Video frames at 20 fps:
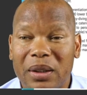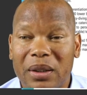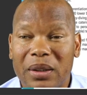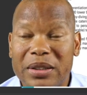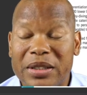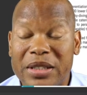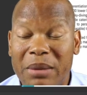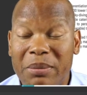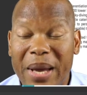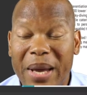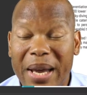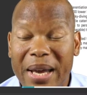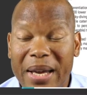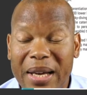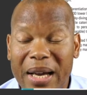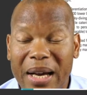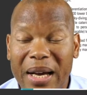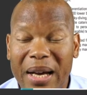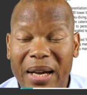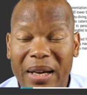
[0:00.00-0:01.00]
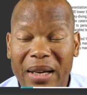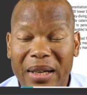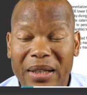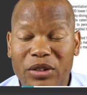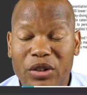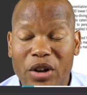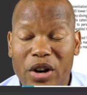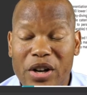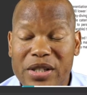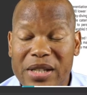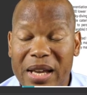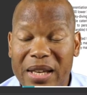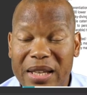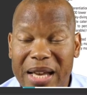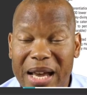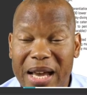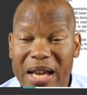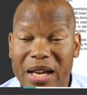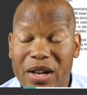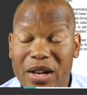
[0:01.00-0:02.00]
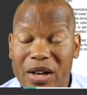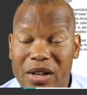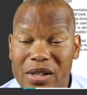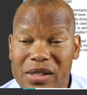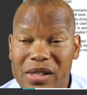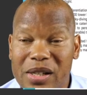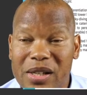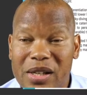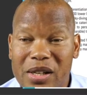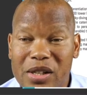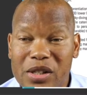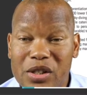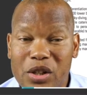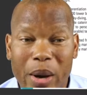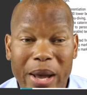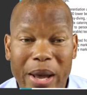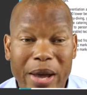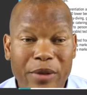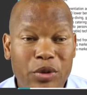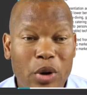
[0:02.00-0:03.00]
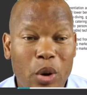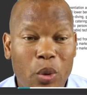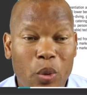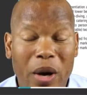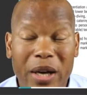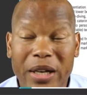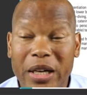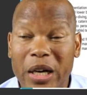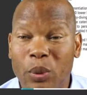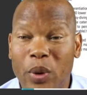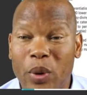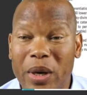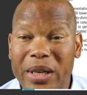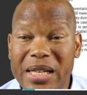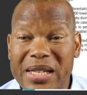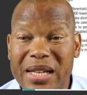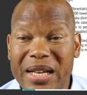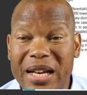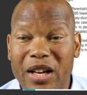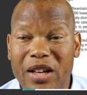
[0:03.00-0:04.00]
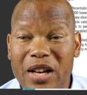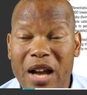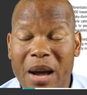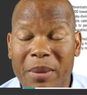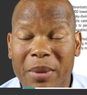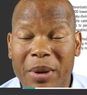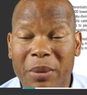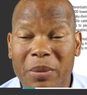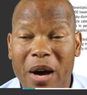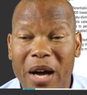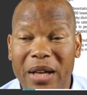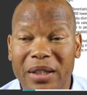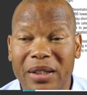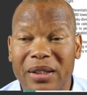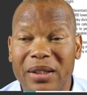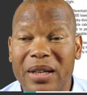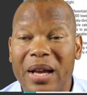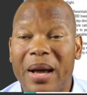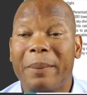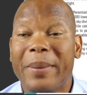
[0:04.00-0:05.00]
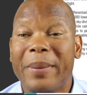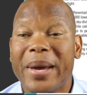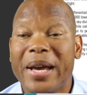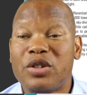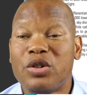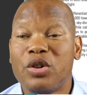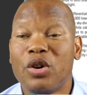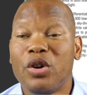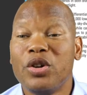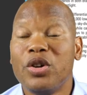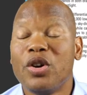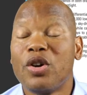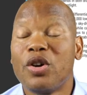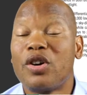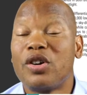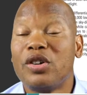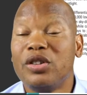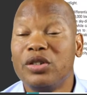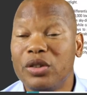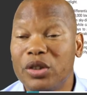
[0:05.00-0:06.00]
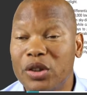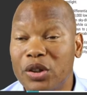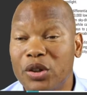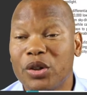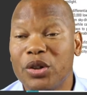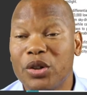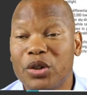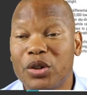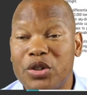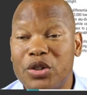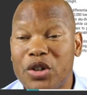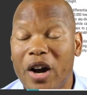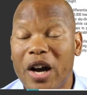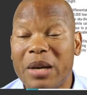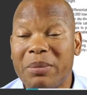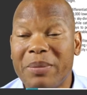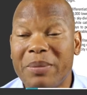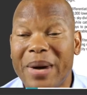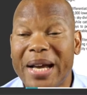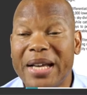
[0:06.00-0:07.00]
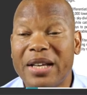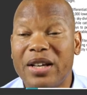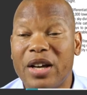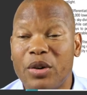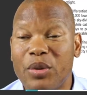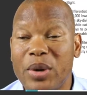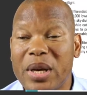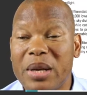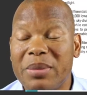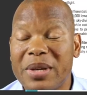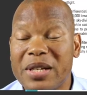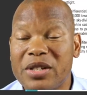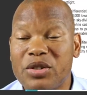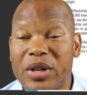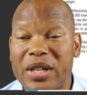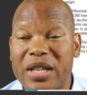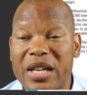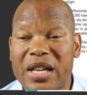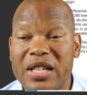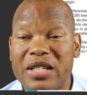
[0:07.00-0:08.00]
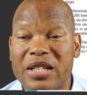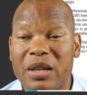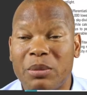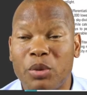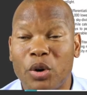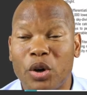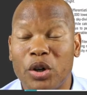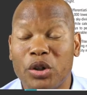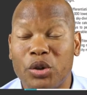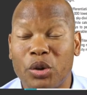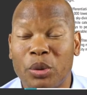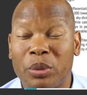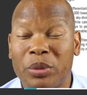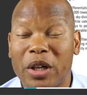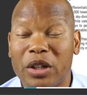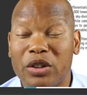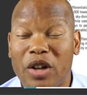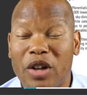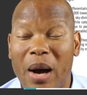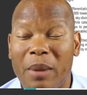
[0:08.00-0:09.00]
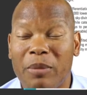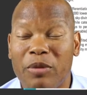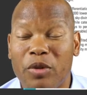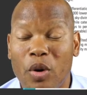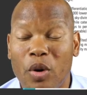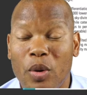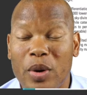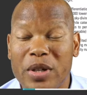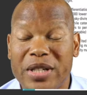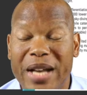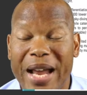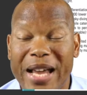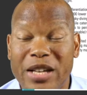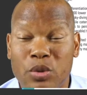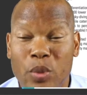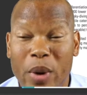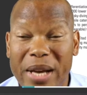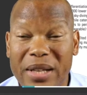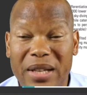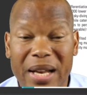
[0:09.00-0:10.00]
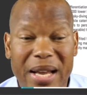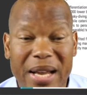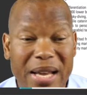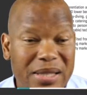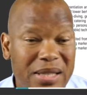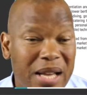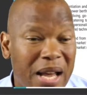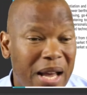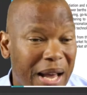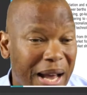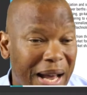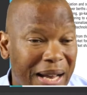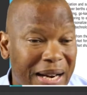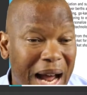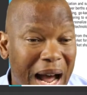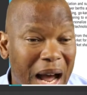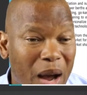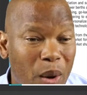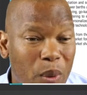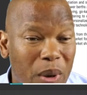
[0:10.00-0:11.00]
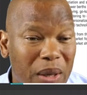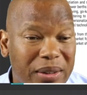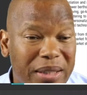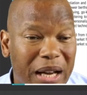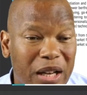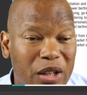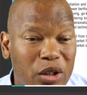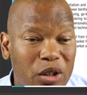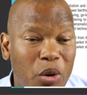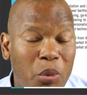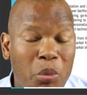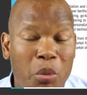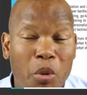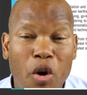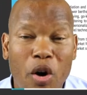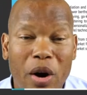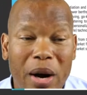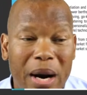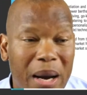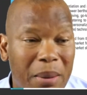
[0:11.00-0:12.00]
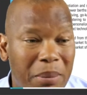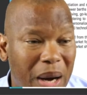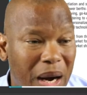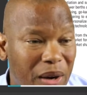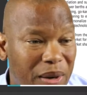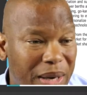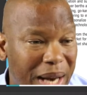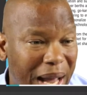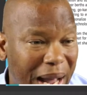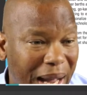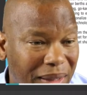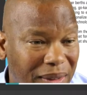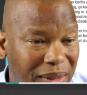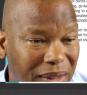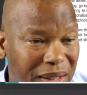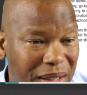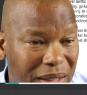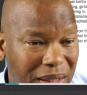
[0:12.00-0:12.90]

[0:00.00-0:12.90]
Jamaica, Turks and Caicos. So if you're wondering what is an economic model, make sure you join my CaribbeanStrategicBoardroom.com/waitlist, and I will tell you more about that.